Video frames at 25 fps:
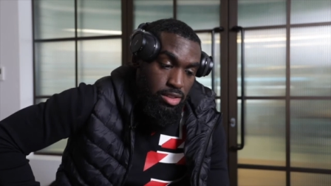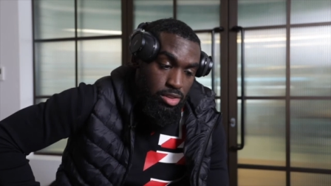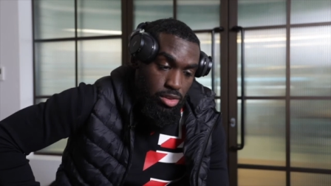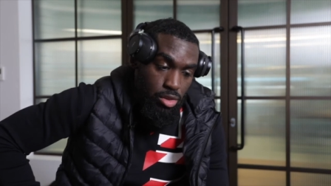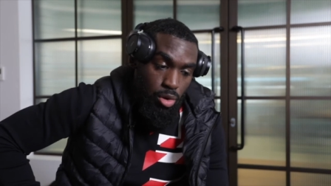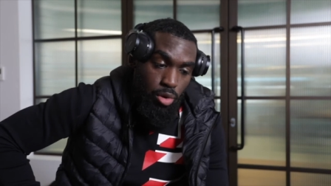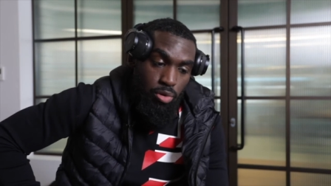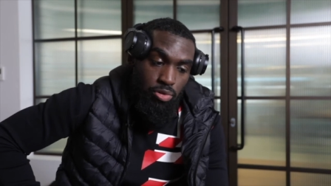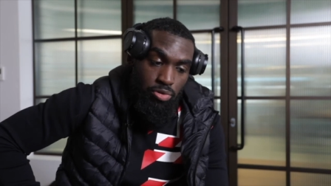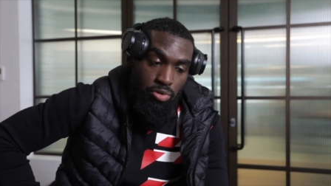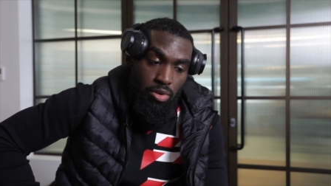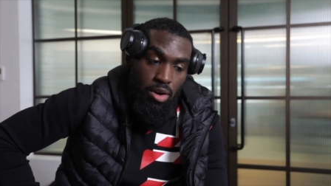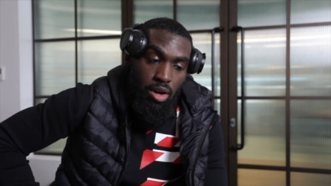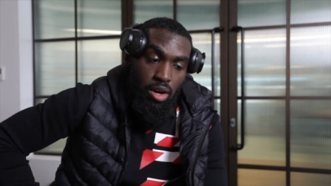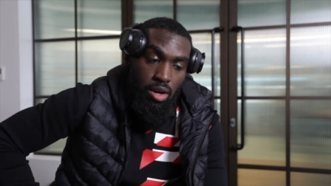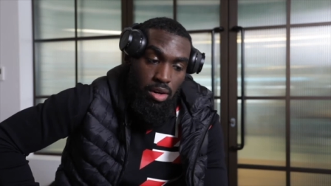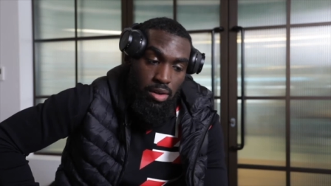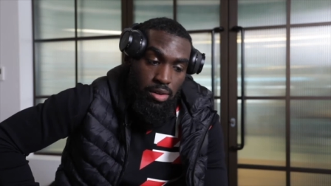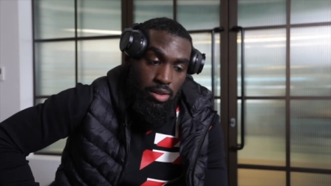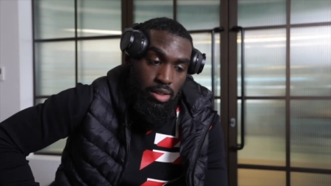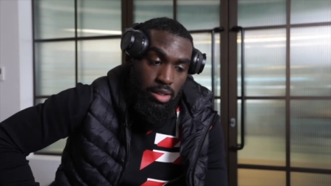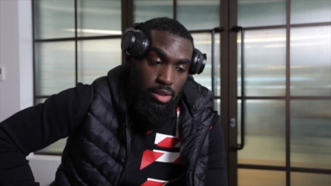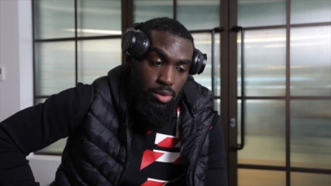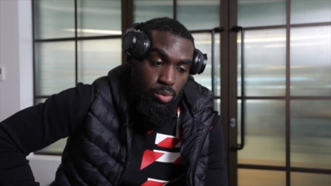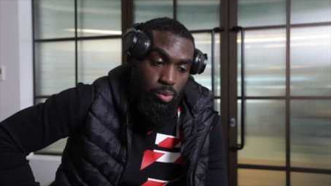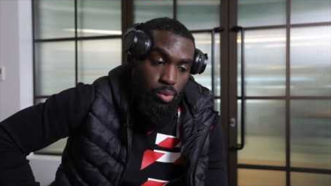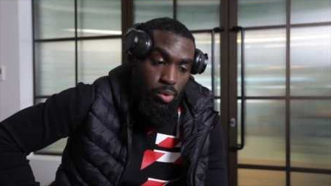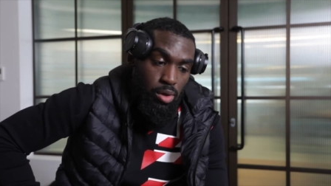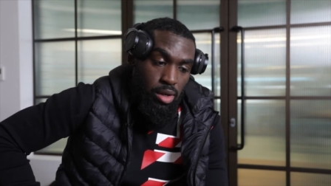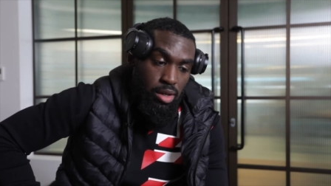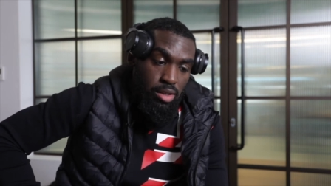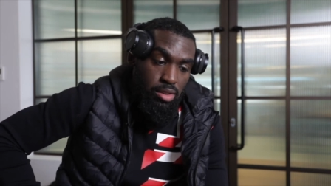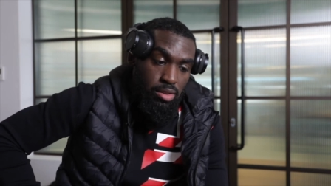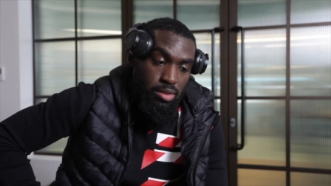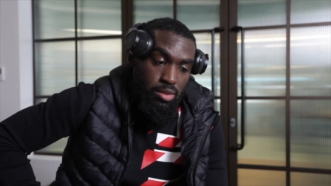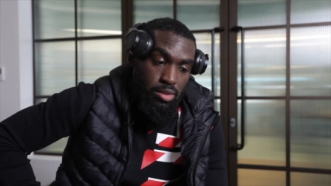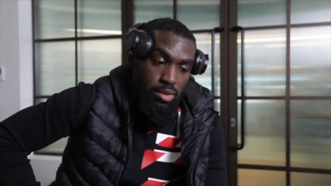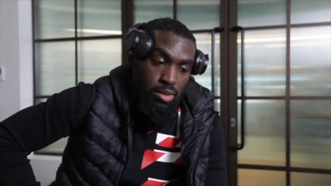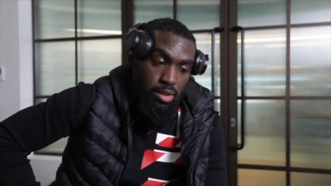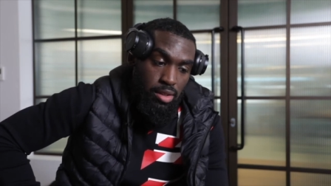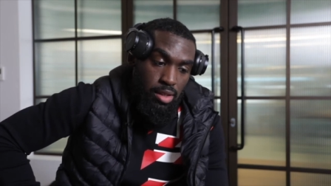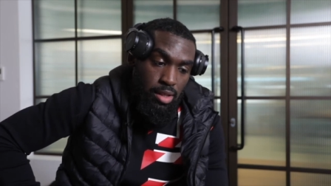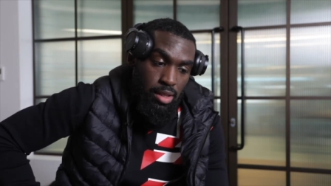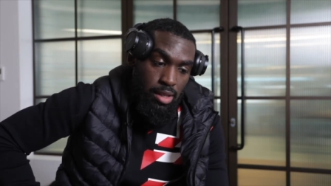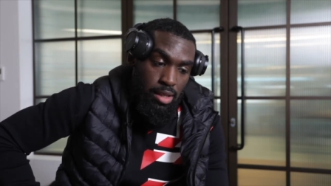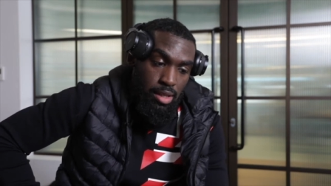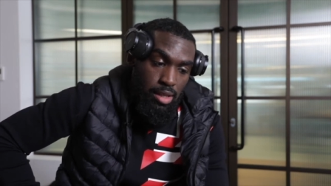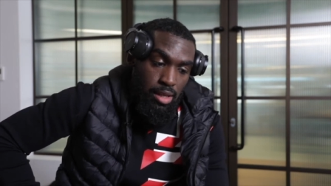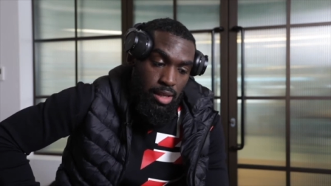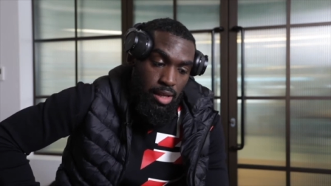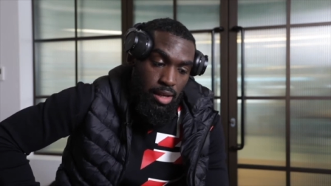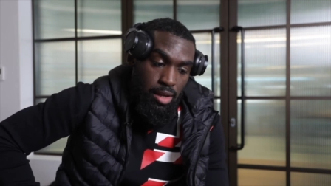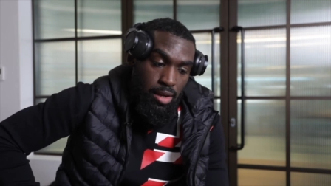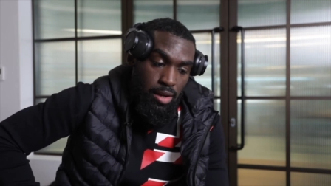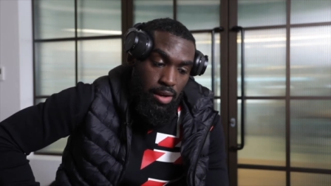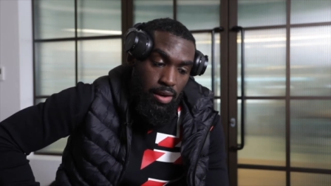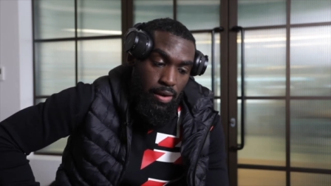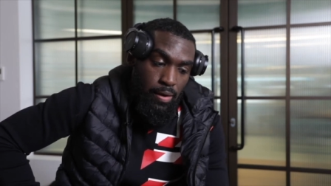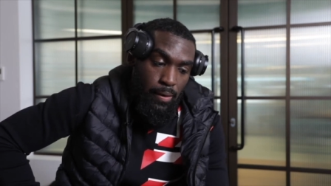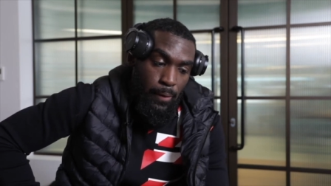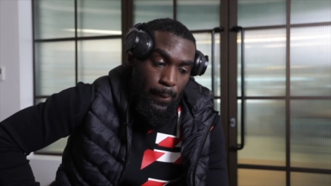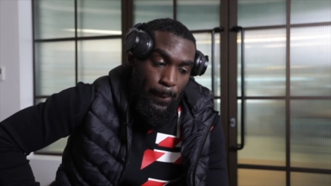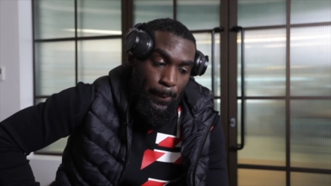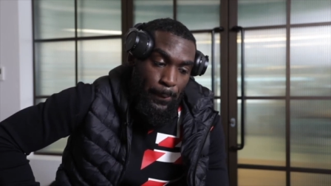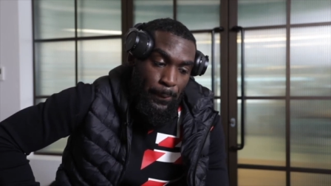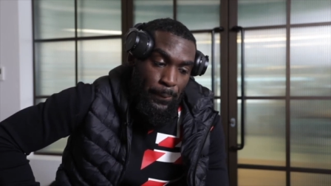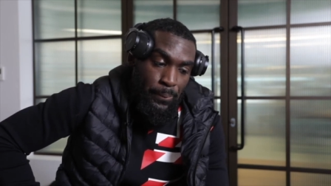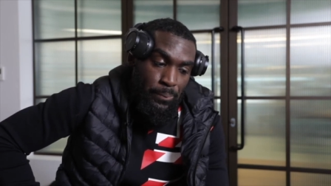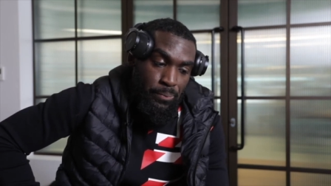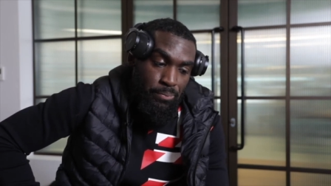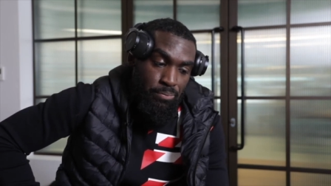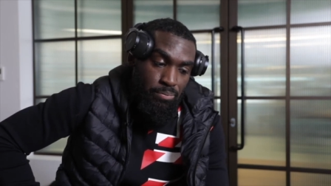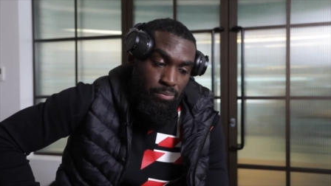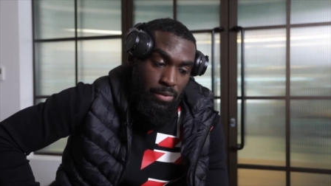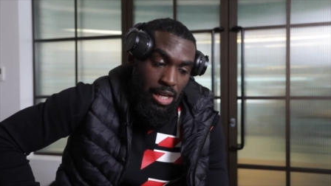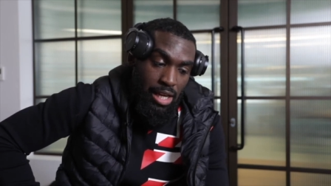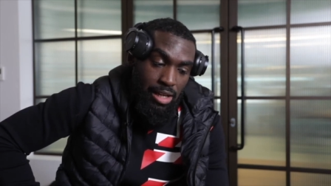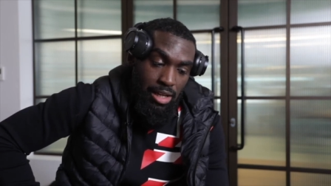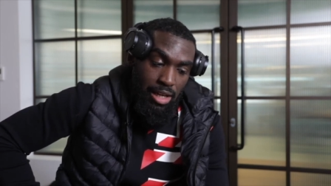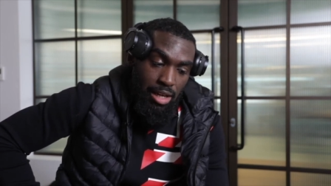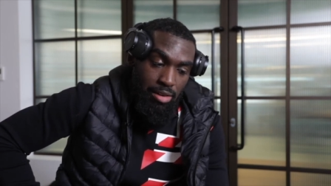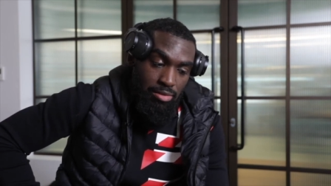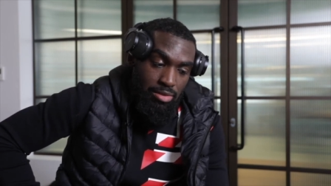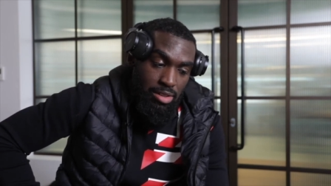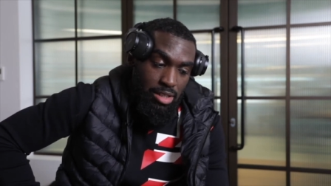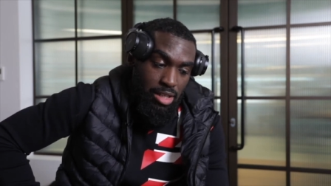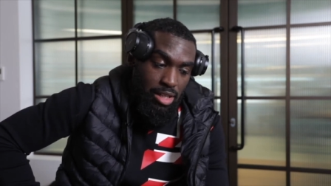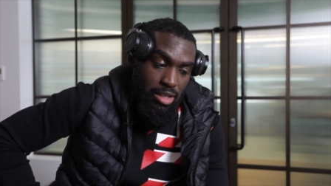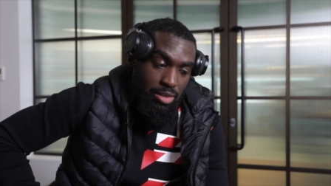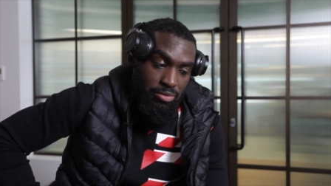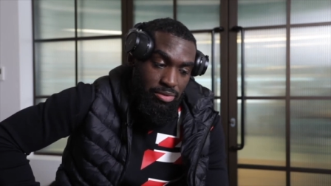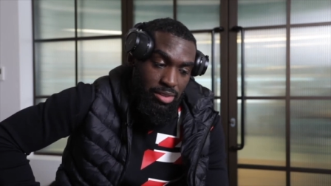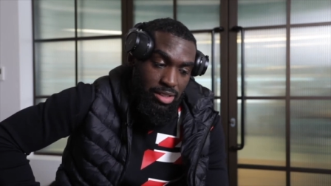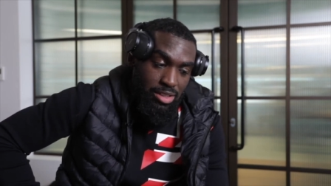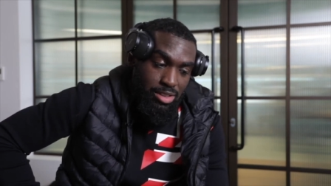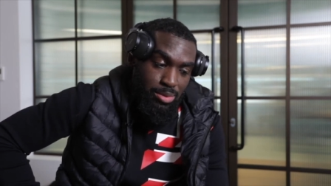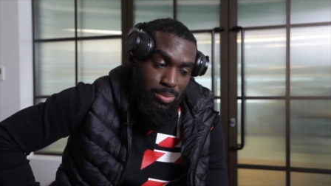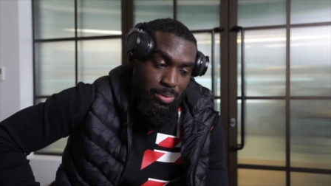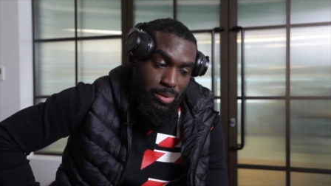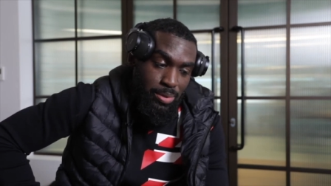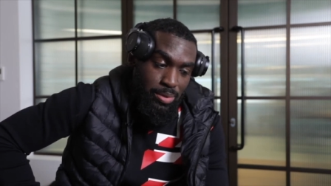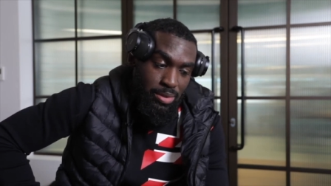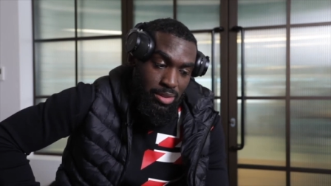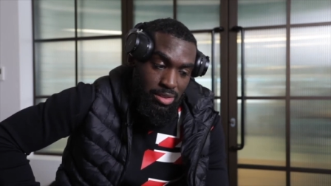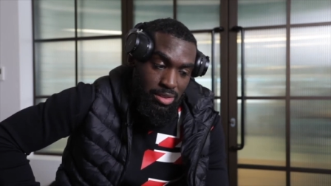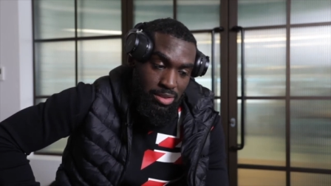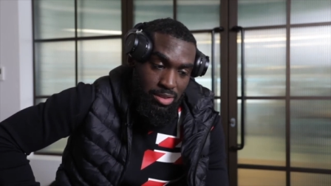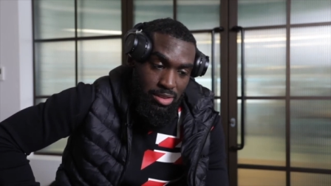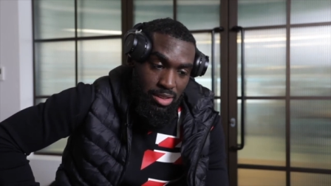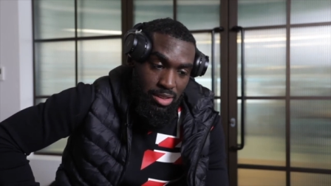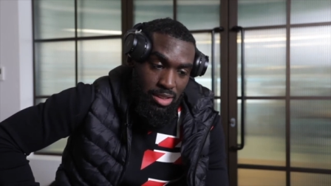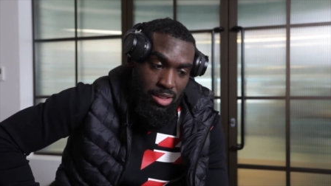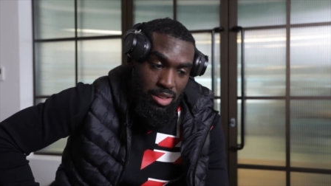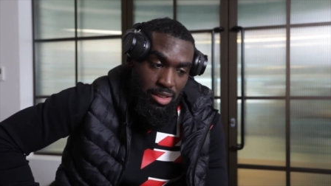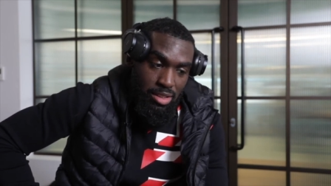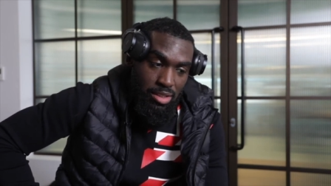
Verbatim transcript: go far and wide um, and have a lot of experience